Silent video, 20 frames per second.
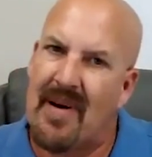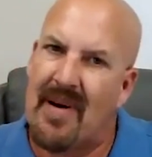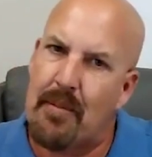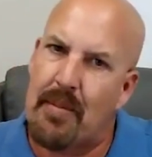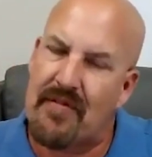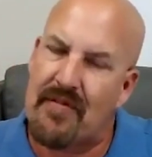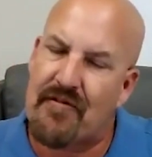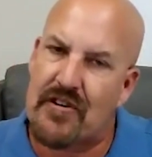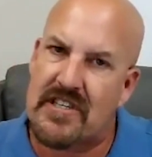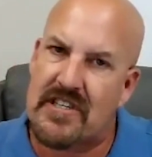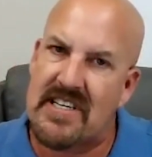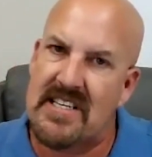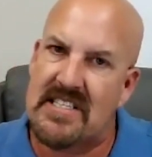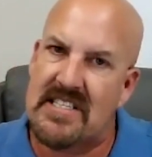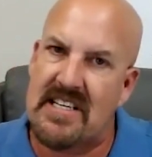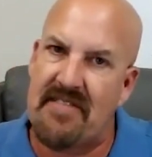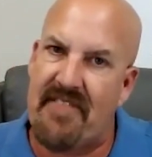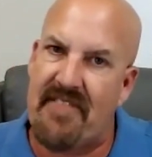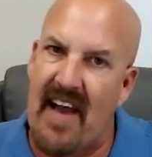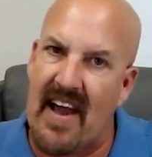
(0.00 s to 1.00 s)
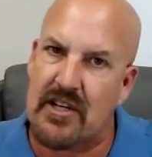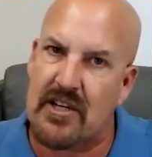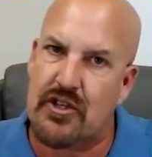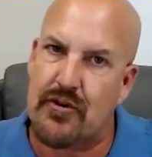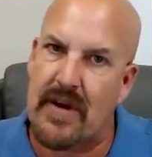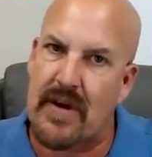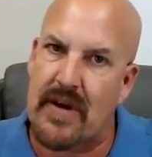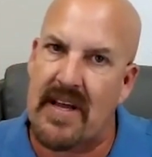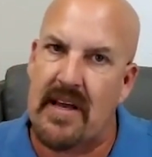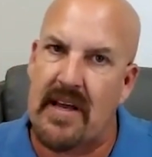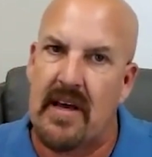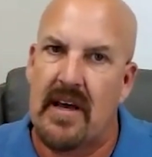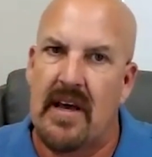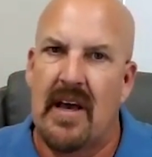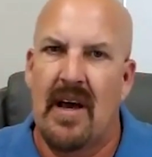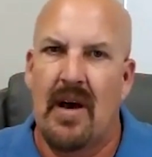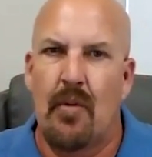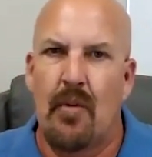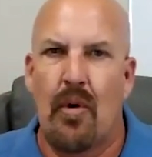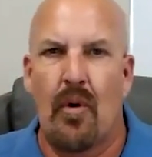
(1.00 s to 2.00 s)
But for CNC Factory,
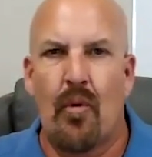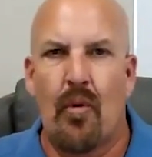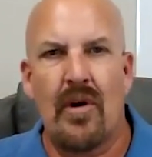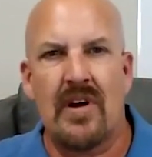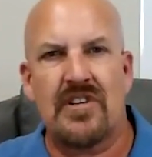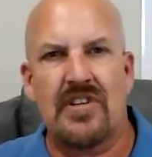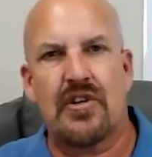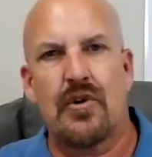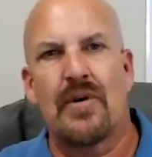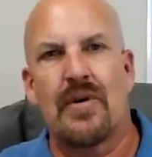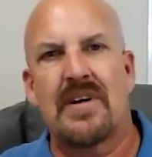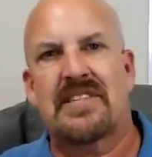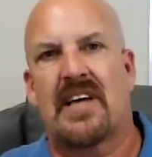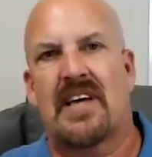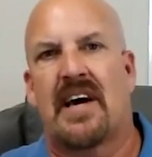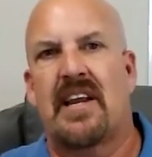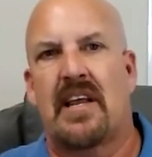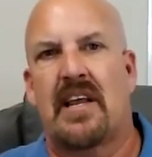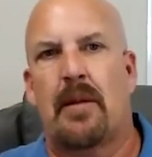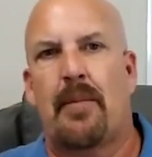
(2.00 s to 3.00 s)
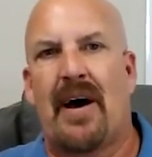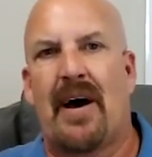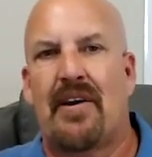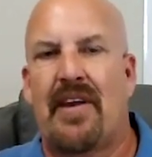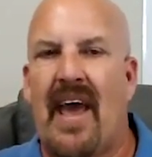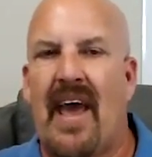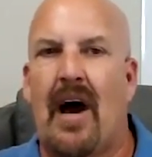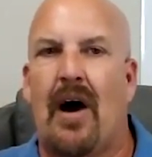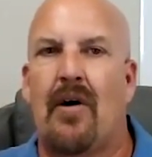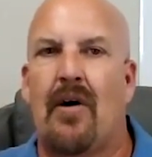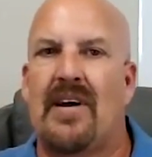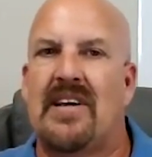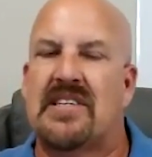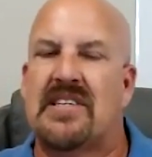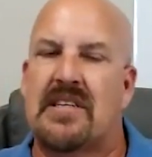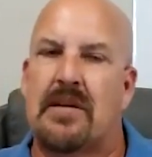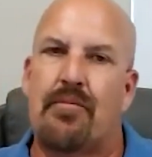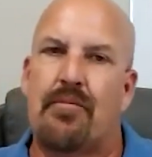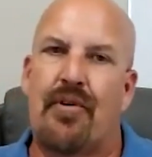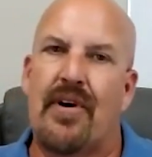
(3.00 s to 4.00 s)
what we're so excited about now is
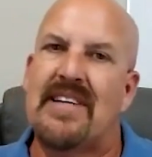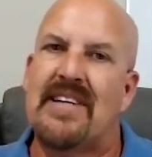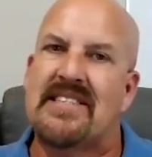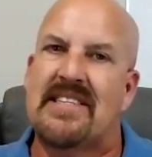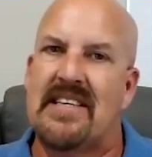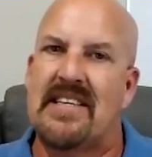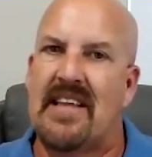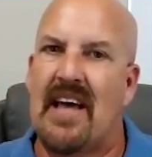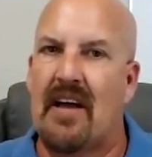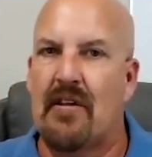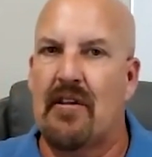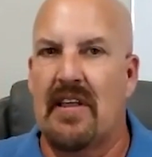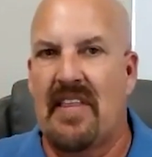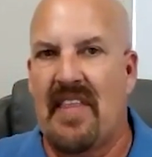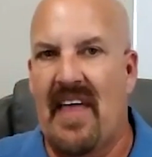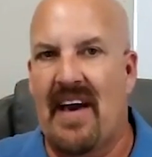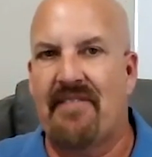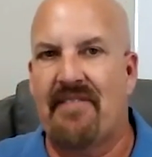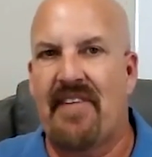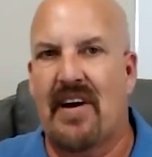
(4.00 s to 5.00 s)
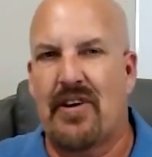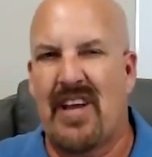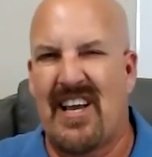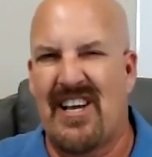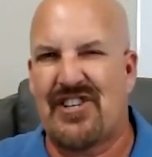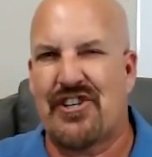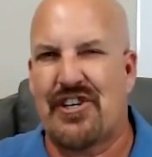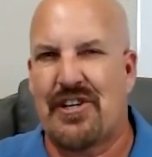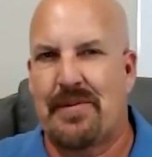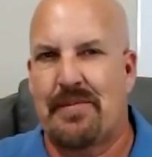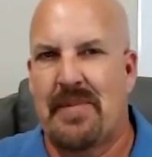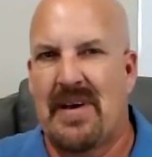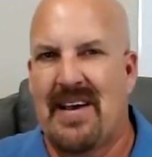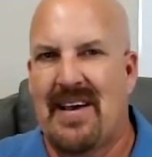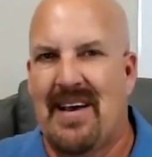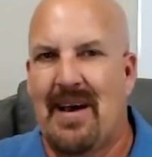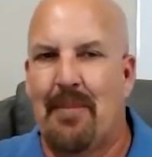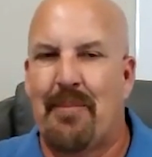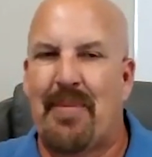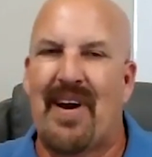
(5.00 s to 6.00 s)
embracing not only that foundation,
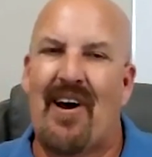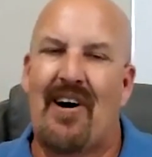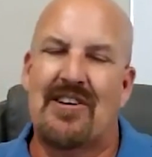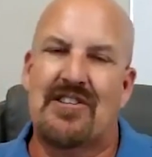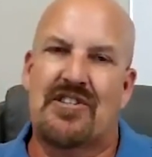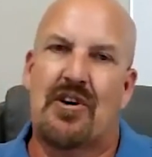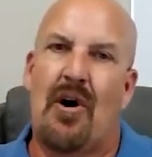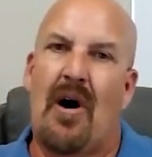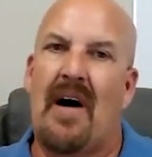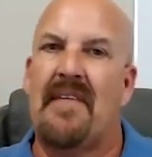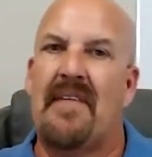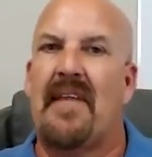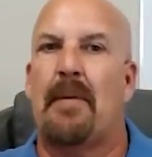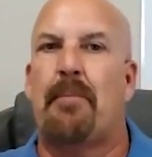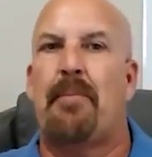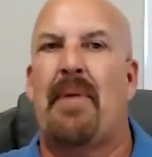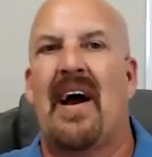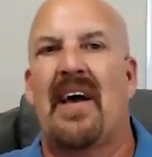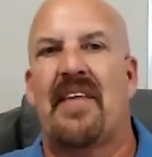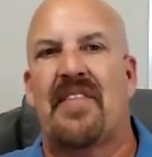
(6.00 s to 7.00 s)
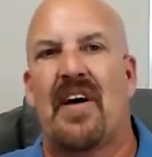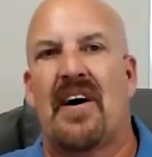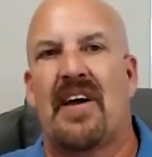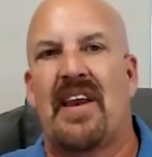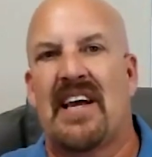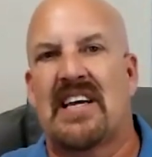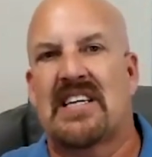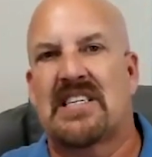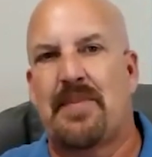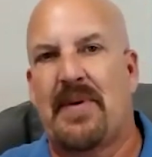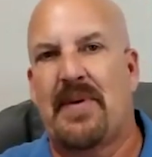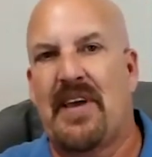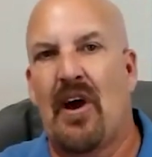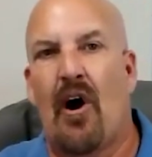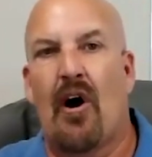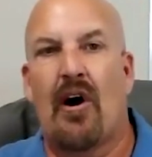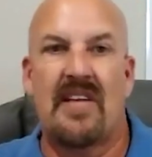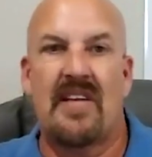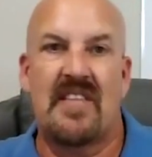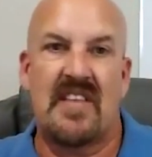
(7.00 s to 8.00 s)
but also on the Python
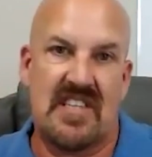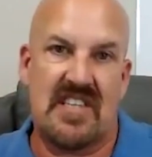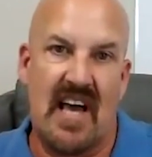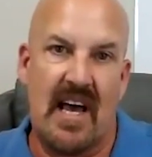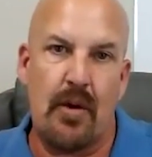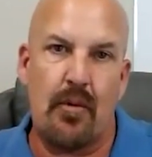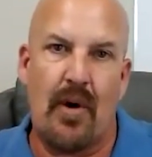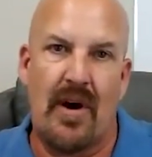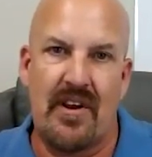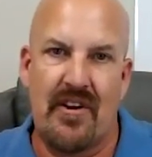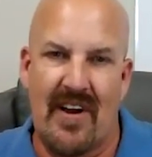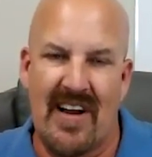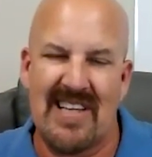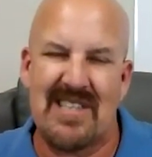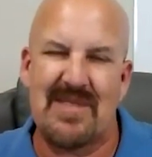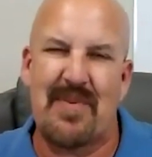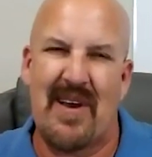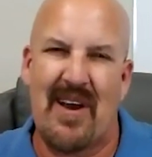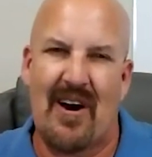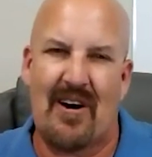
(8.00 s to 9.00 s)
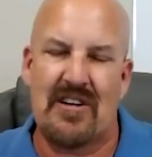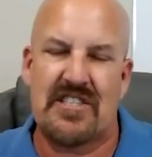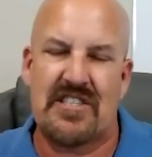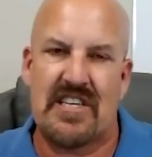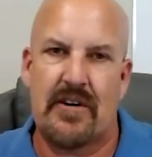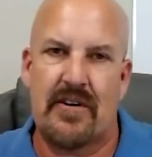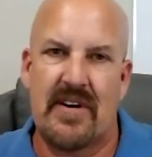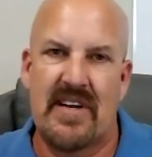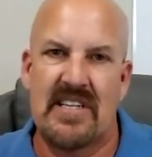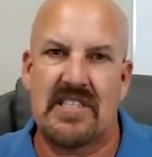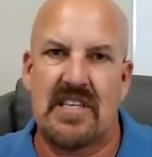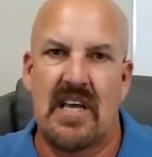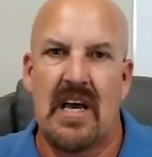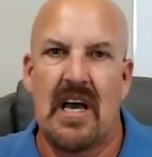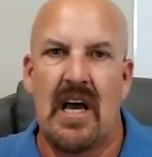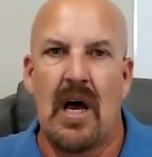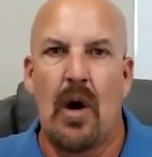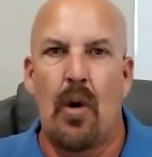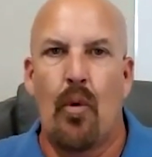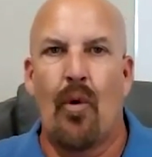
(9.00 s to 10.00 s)
XPR and the Sidewinder XPR series,
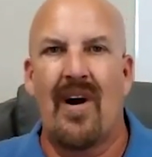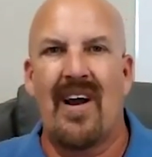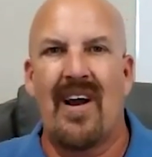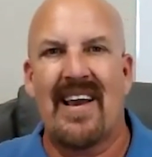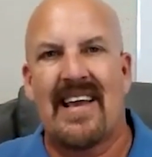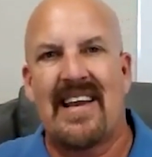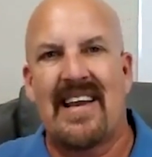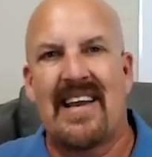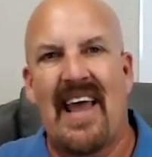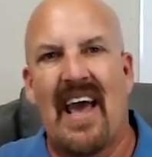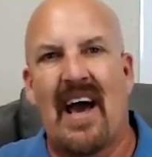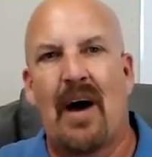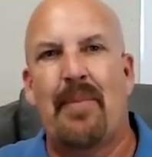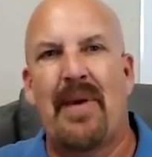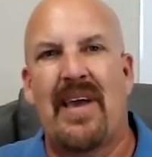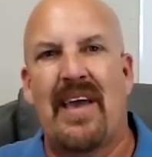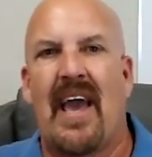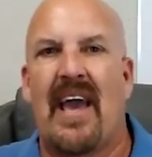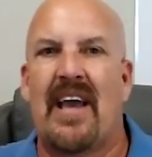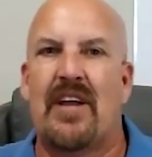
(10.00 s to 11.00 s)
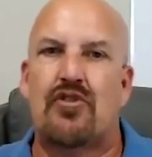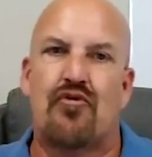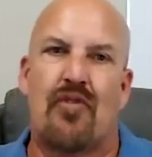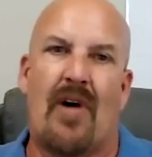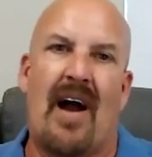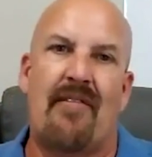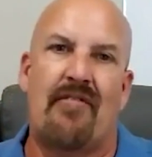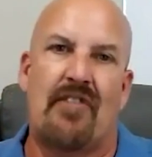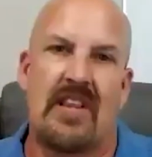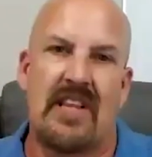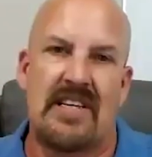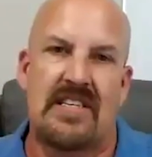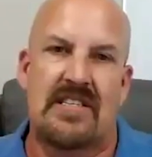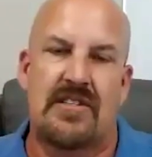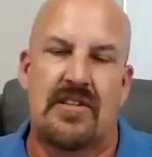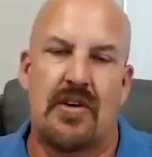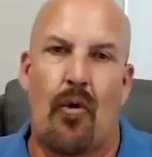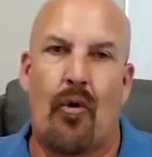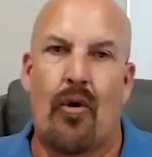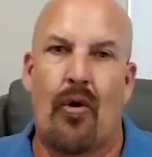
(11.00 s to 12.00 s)
where it can now be a
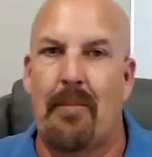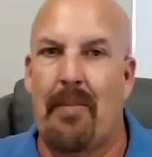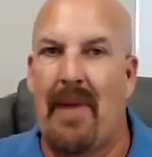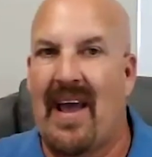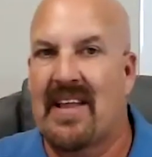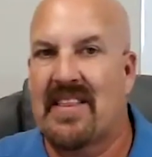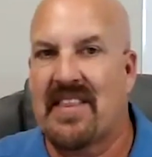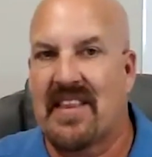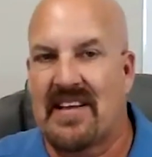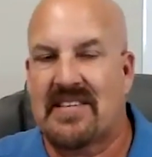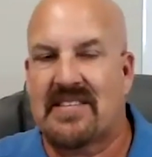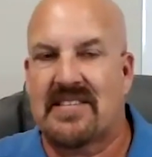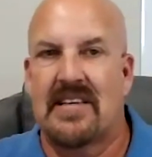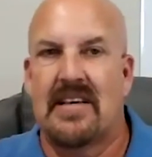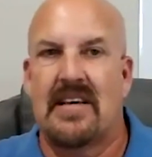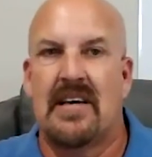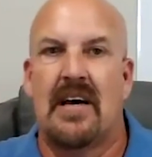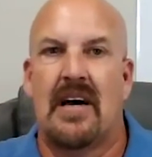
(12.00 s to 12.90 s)
driverless or manless